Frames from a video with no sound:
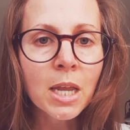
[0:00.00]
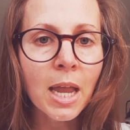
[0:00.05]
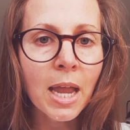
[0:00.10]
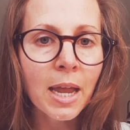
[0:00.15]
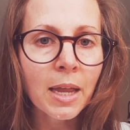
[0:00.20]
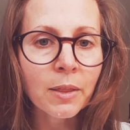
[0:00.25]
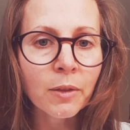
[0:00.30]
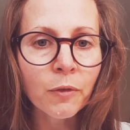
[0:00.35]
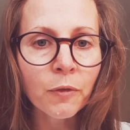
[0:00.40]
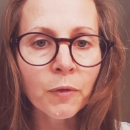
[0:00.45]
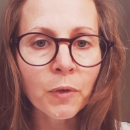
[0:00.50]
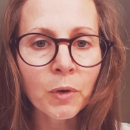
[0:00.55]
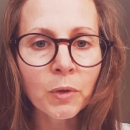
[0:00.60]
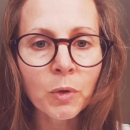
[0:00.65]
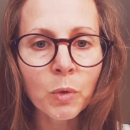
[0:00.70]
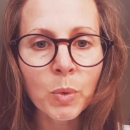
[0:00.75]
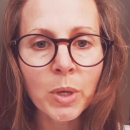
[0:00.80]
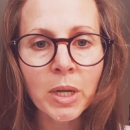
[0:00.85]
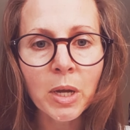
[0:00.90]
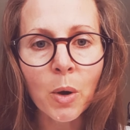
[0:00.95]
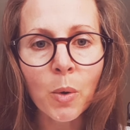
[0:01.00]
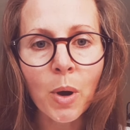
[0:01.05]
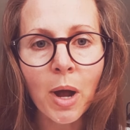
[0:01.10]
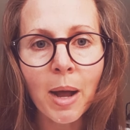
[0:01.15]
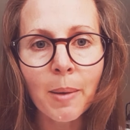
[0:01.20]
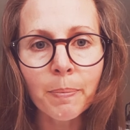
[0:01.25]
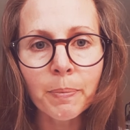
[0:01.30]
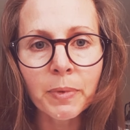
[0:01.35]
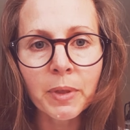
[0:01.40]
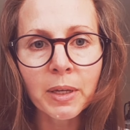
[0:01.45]
And the further we go
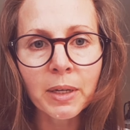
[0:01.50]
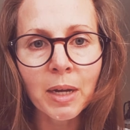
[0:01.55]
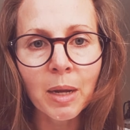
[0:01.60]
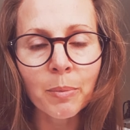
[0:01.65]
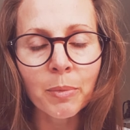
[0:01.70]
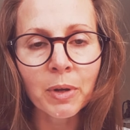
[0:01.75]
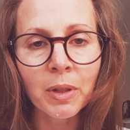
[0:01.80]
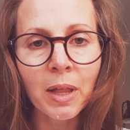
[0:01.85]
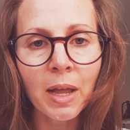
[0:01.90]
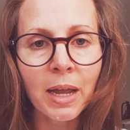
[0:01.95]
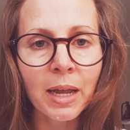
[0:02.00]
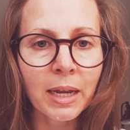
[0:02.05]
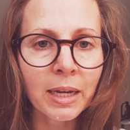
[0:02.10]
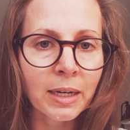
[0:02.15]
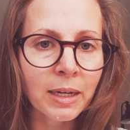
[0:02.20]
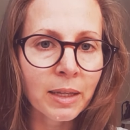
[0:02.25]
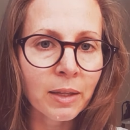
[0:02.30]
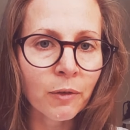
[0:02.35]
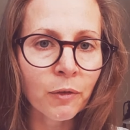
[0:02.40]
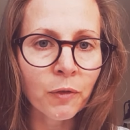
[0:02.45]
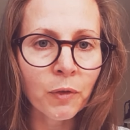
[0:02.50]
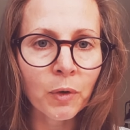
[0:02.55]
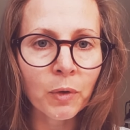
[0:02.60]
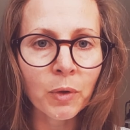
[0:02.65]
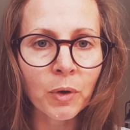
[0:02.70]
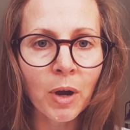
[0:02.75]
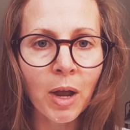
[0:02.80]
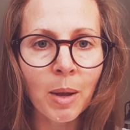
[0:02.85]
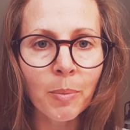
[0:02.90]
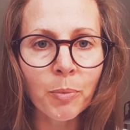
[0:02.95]
up the number line, the
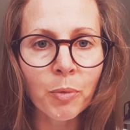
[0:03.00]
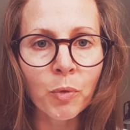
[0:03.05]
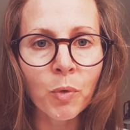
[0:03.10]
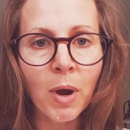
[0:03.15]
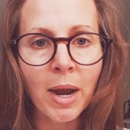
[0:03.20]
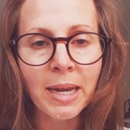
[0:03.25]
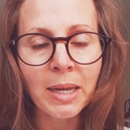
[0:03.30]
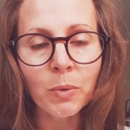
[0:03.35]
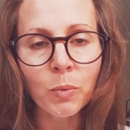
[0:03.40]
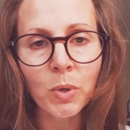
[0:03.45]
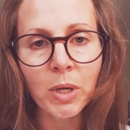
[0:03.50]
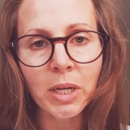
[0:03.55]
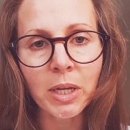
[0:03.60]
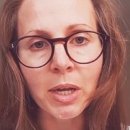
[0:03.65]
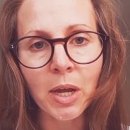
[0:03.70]
further up right we